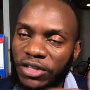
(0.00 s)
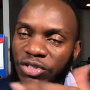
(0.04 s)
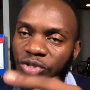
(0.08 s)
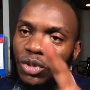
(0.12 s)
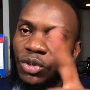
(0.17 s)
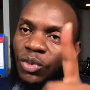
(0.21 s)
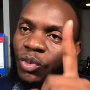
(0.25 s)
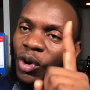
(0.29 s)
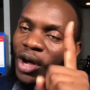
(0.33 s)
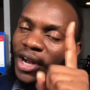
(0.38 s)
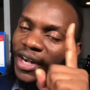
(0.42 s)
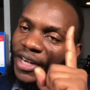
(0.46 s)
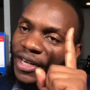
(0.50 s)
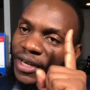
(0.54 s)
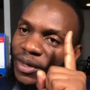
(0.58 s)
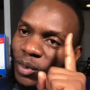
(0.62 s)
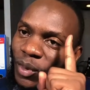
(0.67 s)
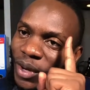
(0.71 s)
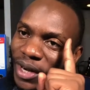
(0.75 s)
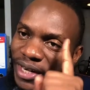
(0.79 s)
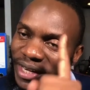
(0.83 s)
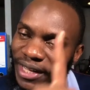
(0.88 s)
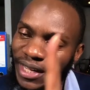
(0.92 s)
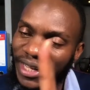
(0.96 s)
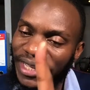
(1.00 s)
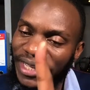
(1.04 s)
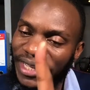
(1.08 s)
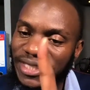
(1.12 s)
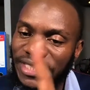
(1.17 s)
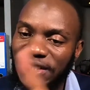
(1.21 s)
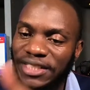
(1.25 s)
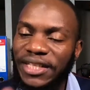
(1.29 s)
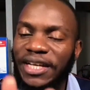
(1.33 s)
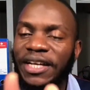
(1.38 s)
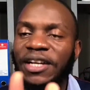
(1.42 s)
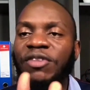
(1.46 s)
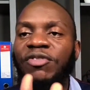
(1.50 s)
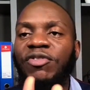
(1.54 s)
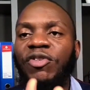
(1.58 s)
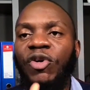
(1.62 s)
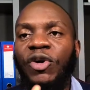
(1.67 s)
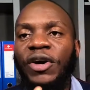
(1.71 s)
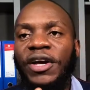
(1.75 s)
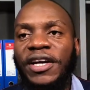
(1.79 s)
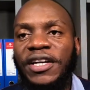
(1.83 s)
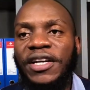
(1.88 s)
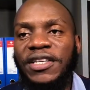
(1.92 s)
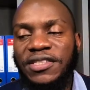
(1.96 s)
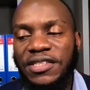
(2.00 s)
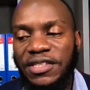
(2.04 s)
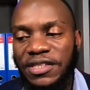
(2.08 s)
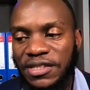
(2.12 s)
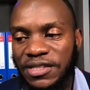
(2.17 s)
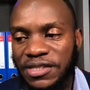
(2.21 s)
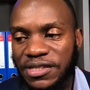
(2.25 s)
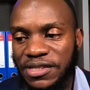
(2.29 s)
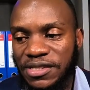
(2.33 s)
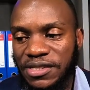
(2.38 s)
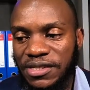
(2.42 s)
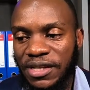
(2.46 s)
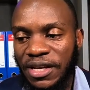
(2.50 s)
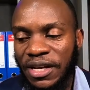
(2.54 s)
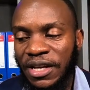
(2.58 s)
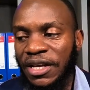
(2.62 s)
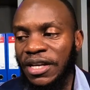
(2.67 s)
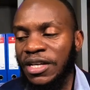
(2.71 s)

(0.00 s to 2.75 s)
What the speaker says: So one entry and four exits.